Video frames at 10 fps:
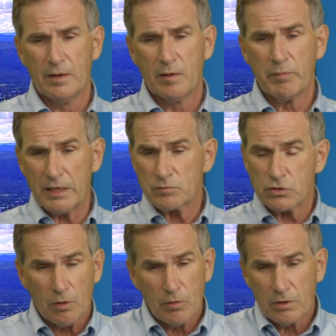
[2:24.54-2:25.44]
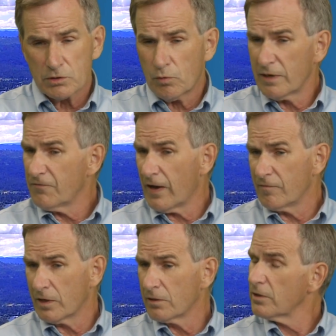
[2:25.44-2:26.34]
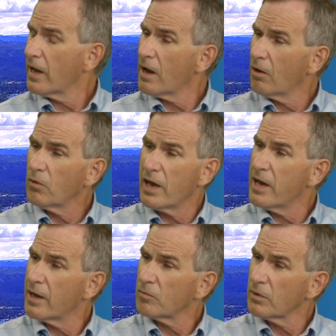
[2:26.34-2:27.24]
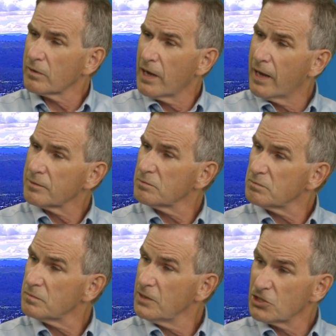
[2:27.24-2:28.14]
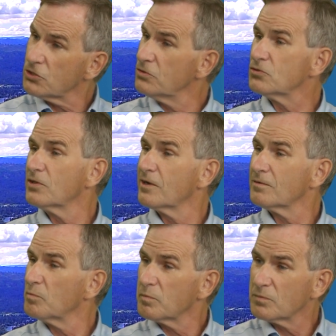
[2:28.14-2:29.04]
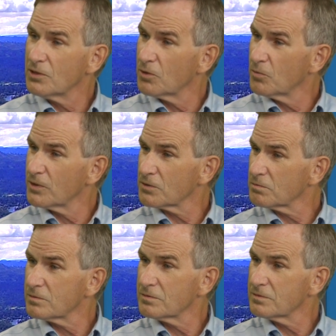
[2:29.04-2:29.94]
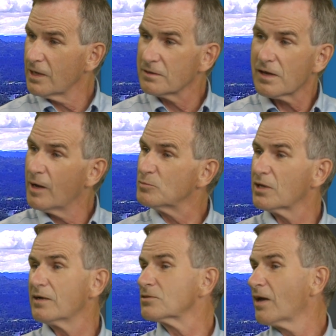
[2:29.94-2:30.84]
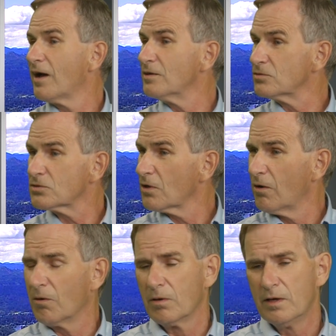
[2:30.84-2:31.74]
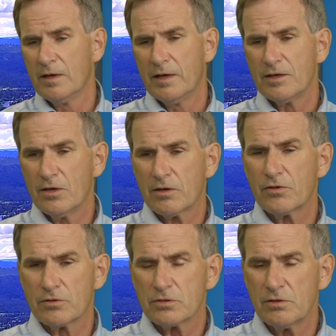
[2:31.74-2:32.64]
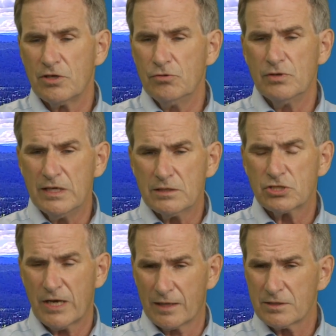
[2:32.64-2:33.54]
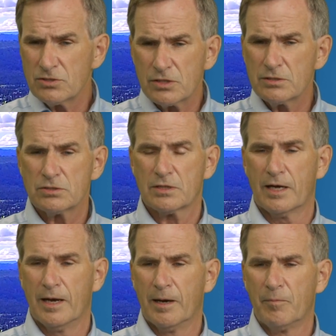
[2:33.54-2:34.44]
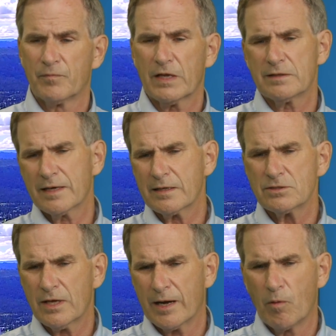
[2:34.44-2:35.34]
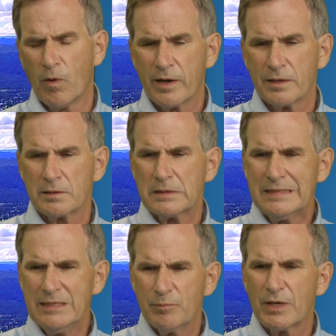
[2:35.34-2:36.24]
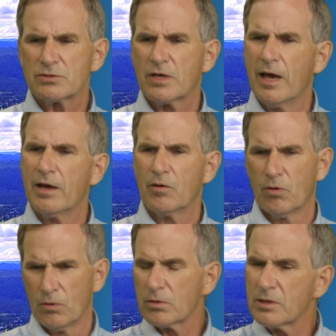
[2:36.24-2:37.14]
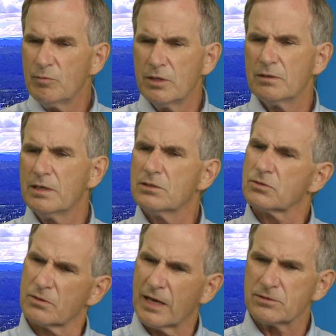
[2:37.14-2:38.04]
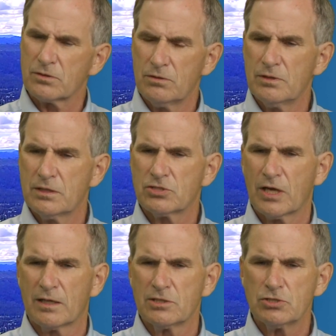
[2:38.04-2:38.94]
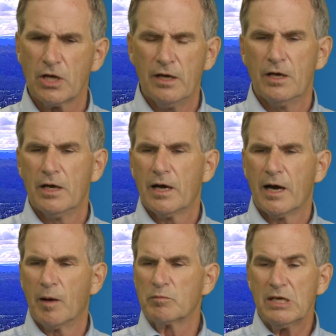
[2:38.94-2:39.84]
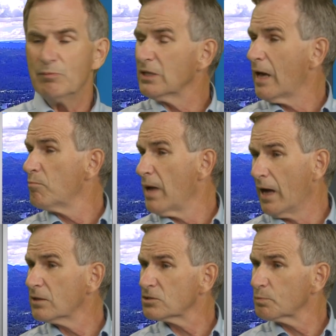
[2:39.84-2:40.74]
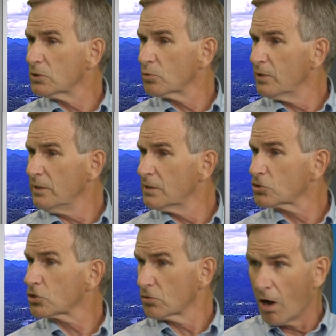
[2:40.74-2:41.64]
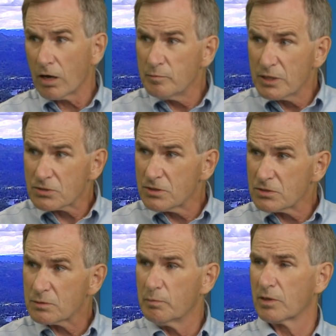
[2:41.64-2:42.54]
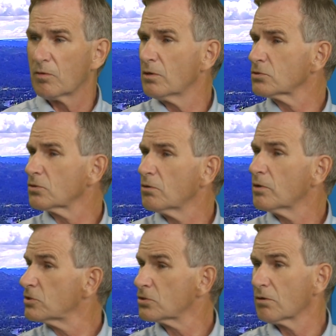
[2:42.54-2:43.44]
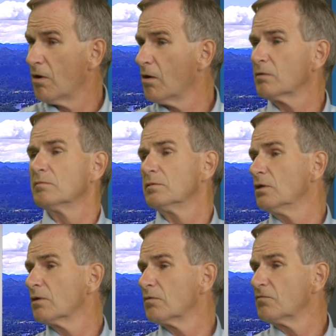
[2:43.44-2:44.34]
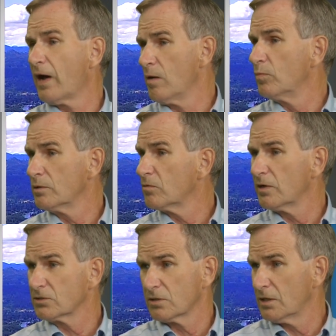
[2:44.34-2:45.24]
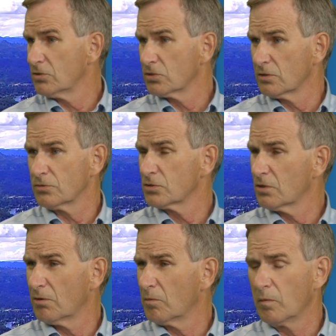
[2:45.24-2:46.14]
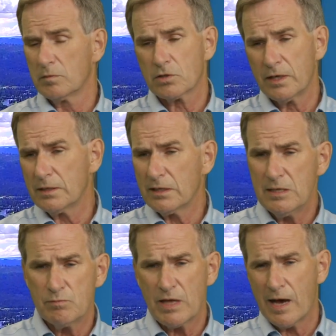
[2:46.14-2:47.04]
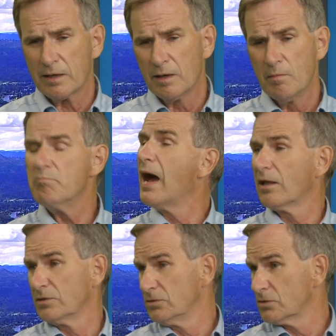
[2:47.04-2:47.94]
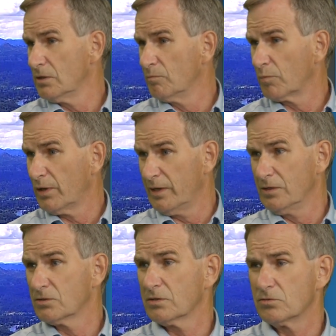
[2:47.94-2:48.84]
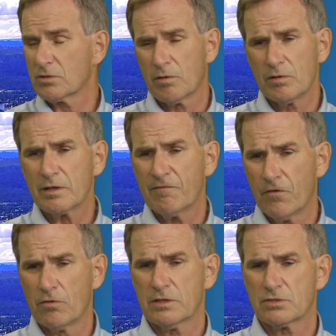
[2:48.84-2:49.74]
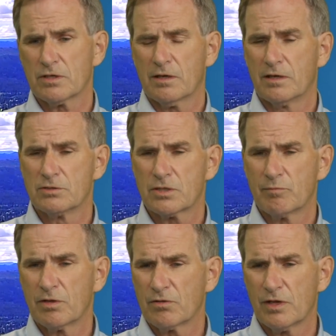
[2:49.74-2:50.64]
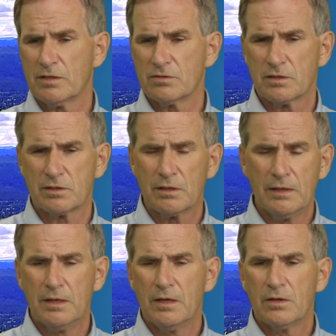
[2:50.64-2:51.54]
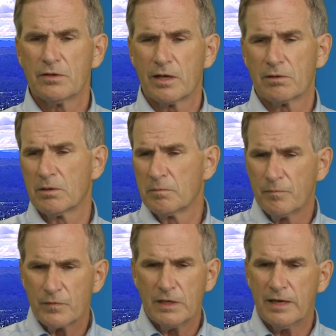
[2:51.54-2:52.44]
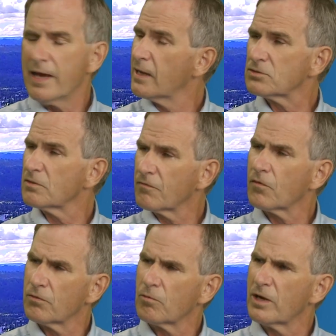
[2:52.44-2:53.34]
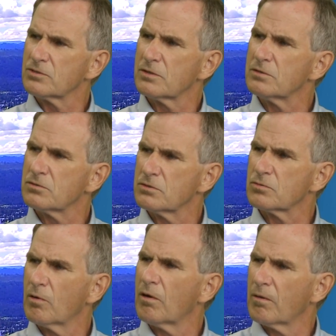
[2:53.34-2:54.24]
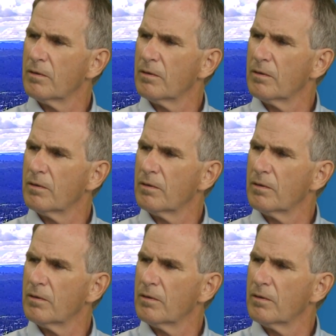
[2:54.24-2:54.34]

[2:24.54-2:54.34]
But so we're 2,500 now, and we've got issues that deal with 10 times that size. So, you know, those are the unique challenges. Um, and like I said, I want to keep us a whole community, so that's a unique challenge um, keeping that balance between a strong business but also a strong, you know, vibrant residential. So trying to keep that balance in place. And so really focusing on some of the things that that'll enhance it for the residents as well.